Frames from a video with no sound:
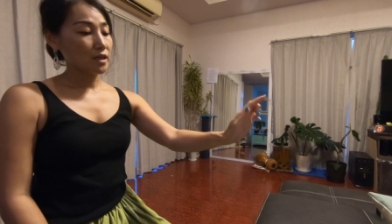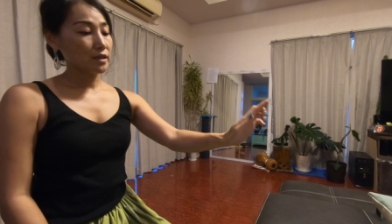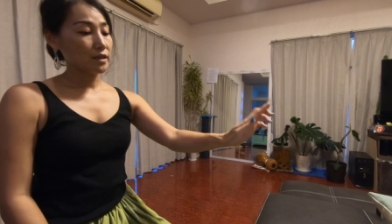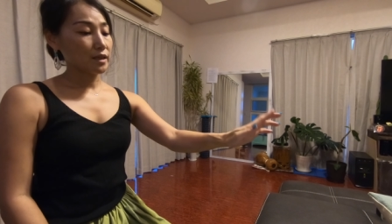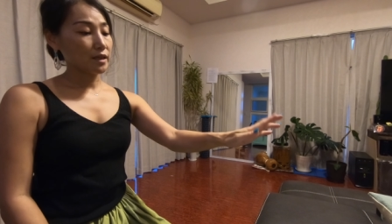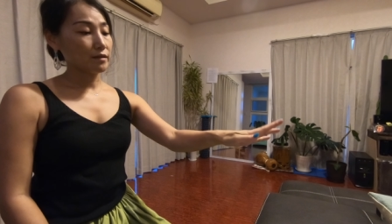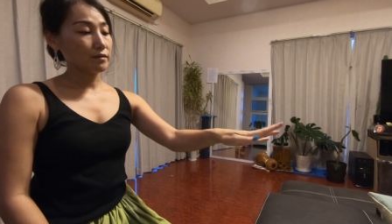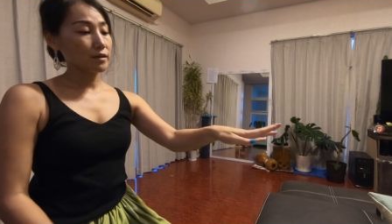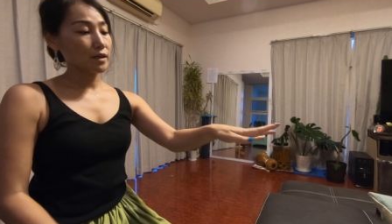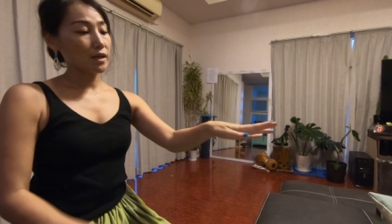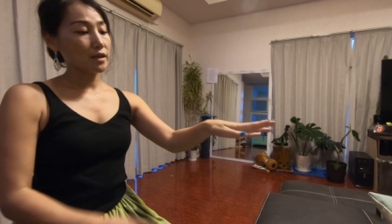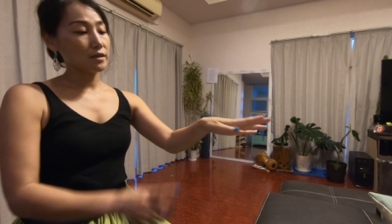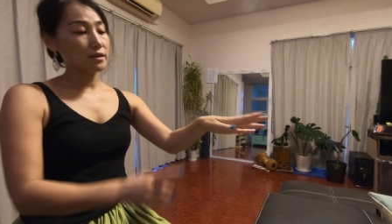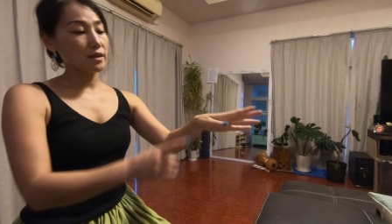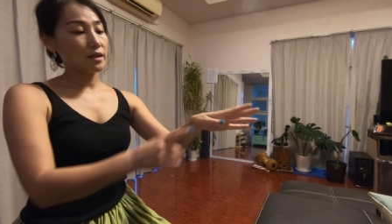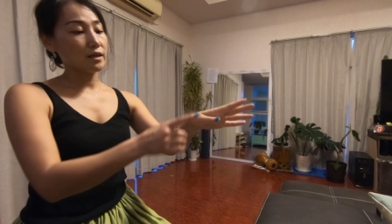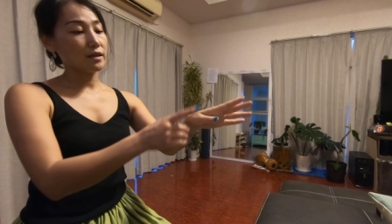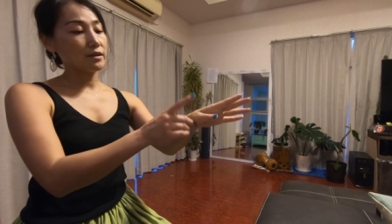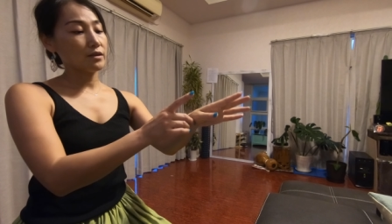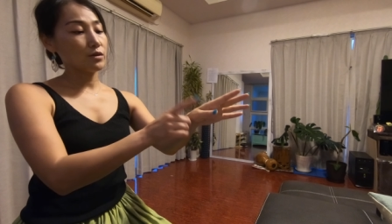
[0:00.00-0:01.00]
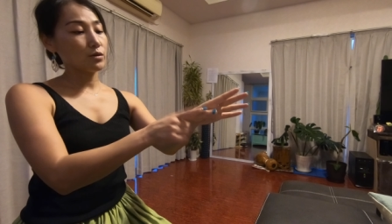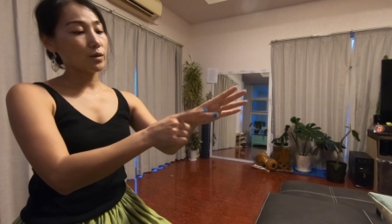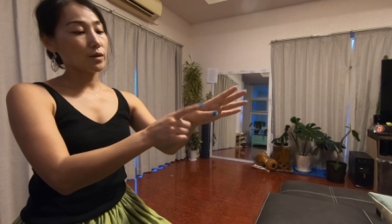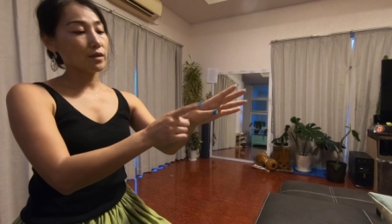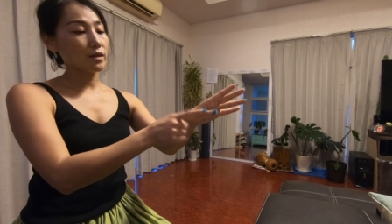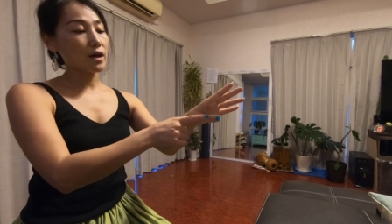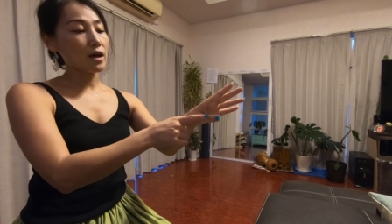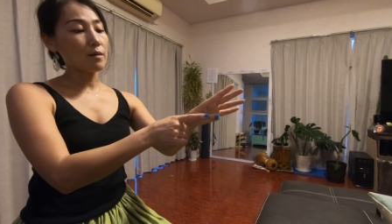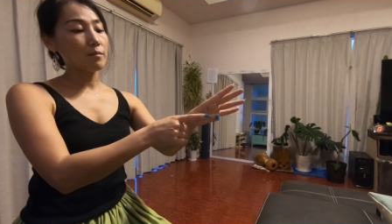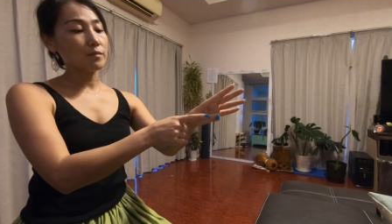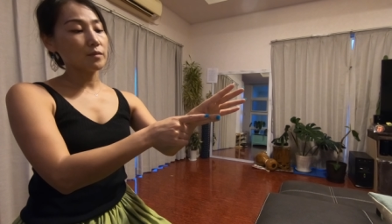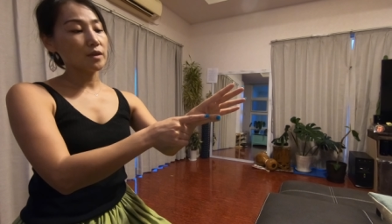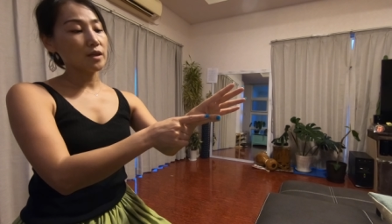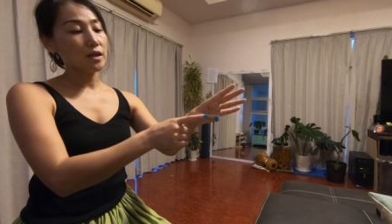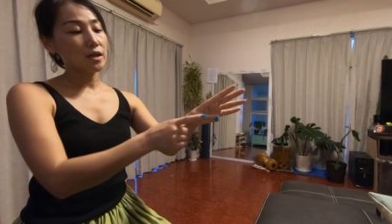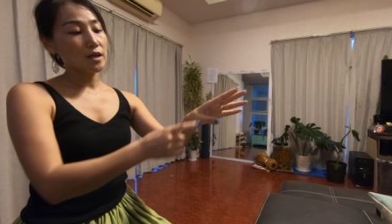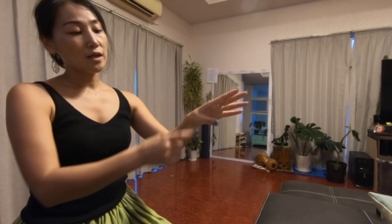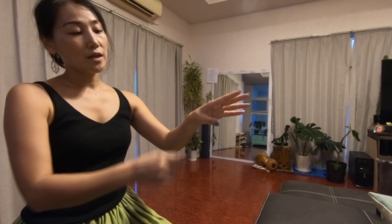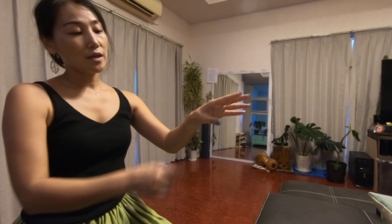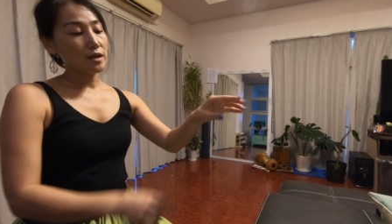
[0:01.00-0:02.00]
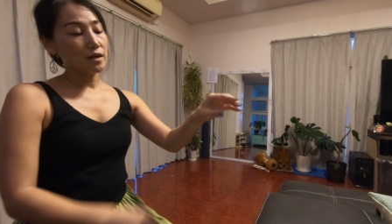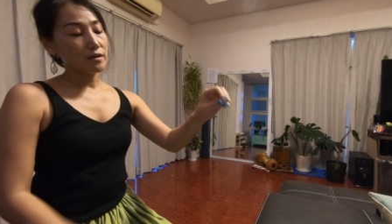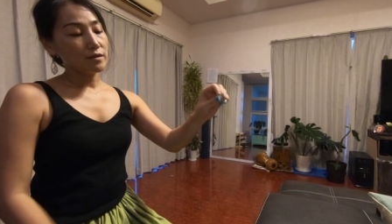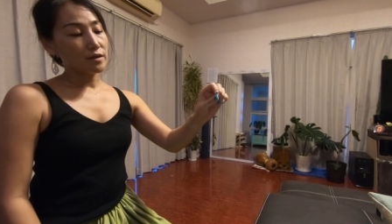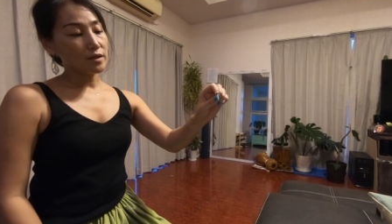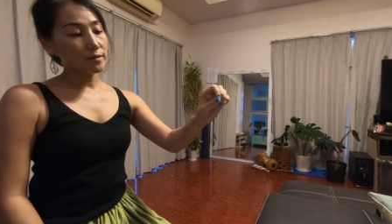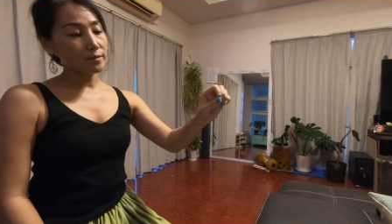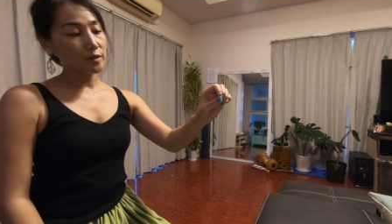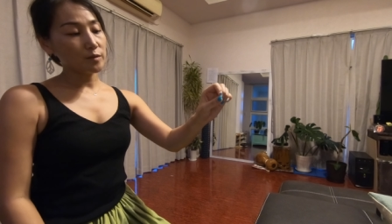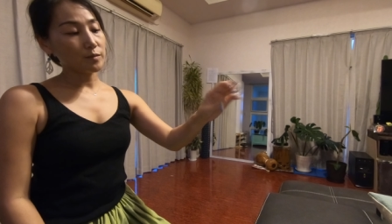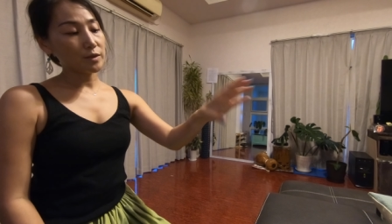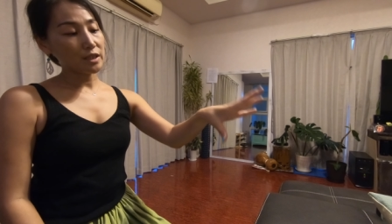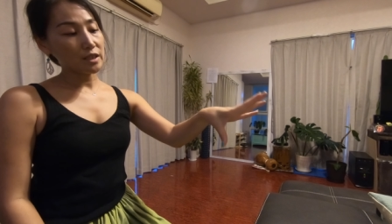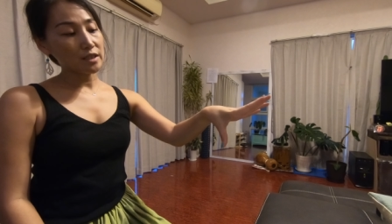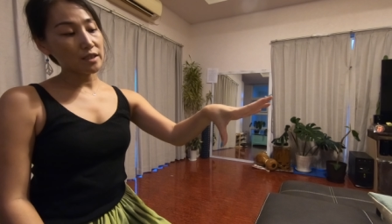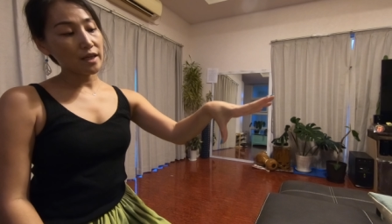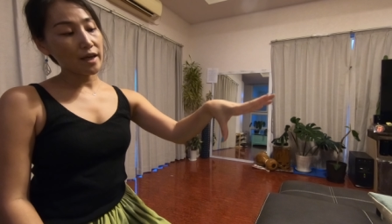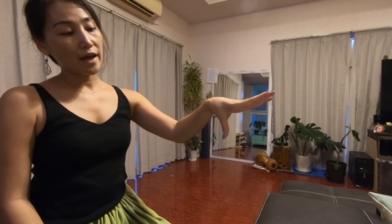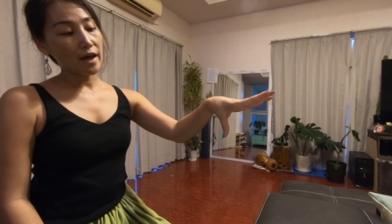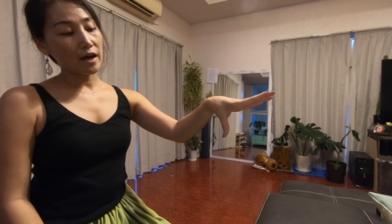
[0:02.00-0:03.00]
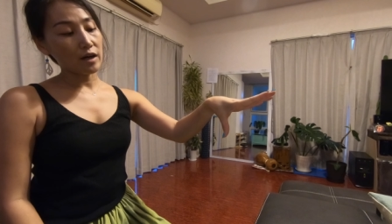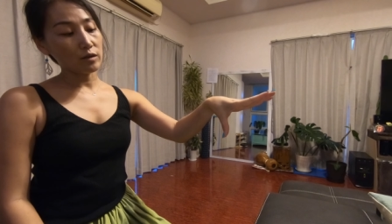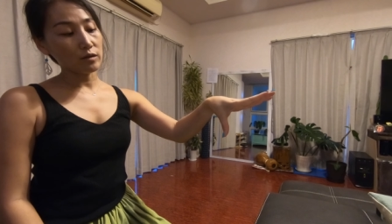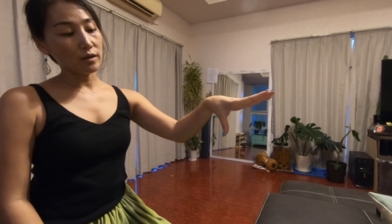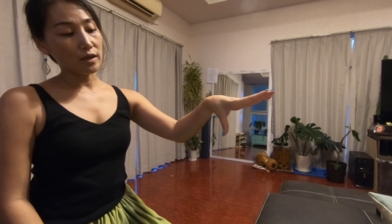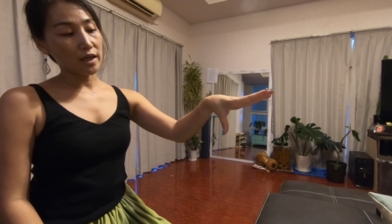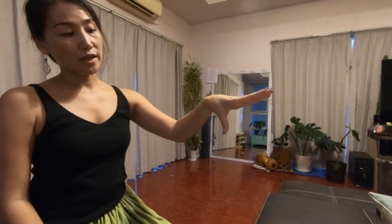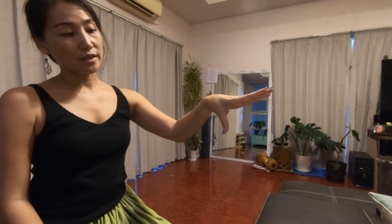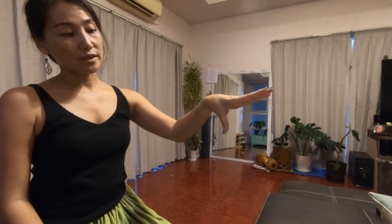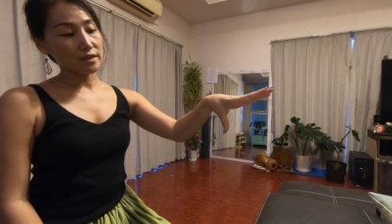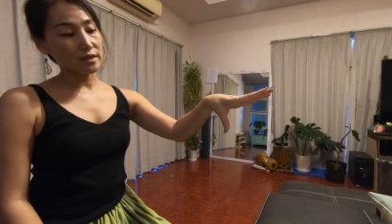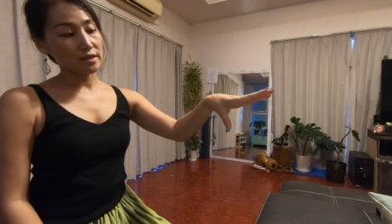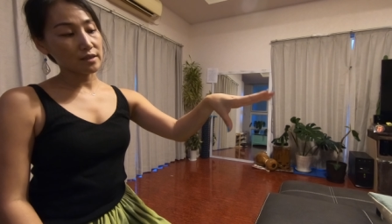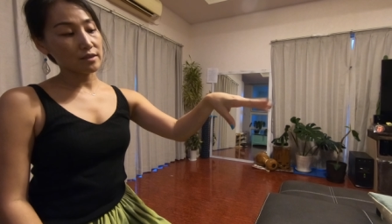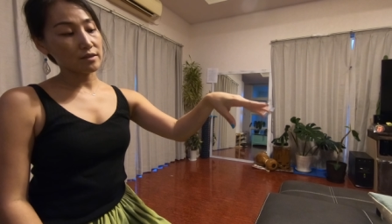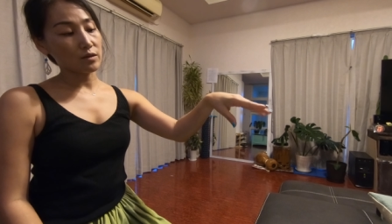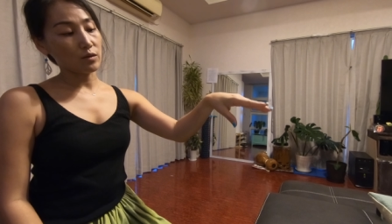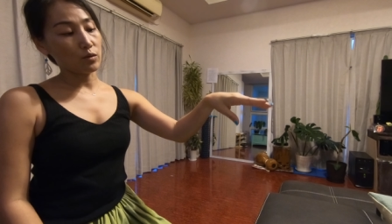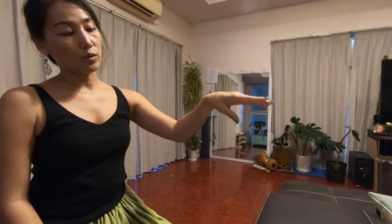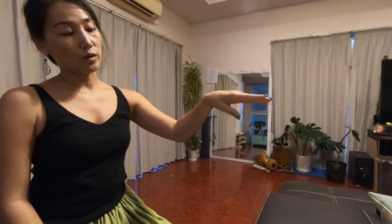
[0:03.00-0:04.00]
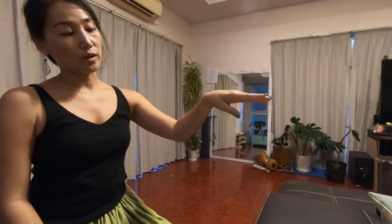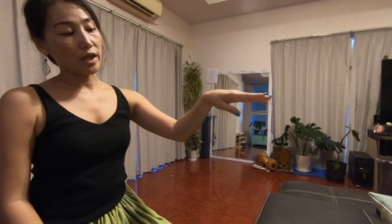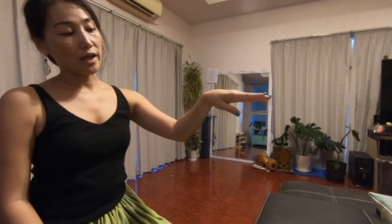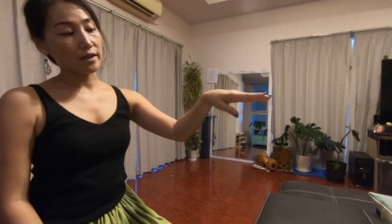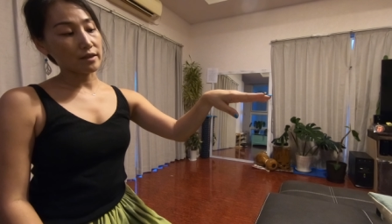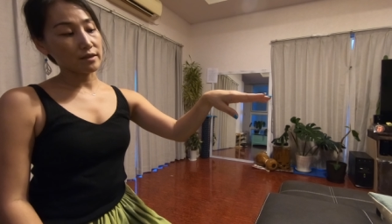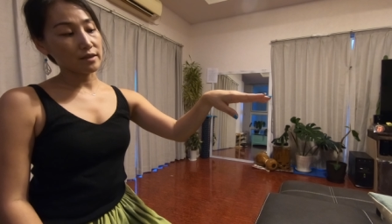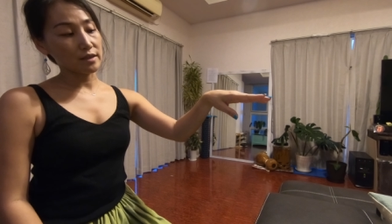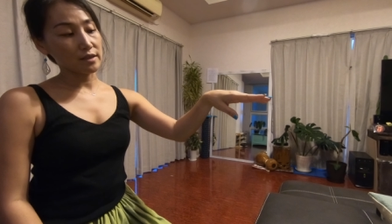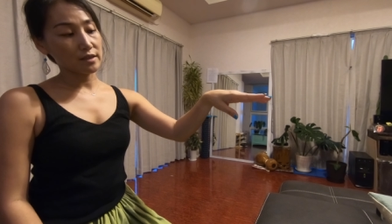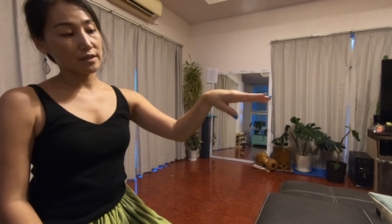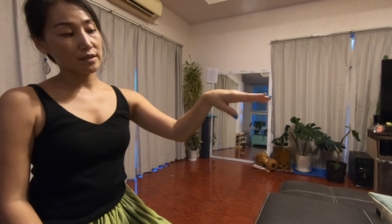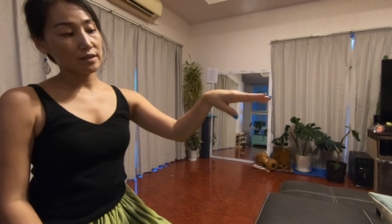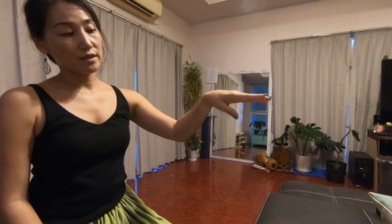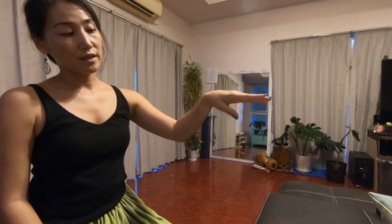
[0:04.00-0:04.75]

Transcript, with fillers: yeah and then your thumb never being out like this or like this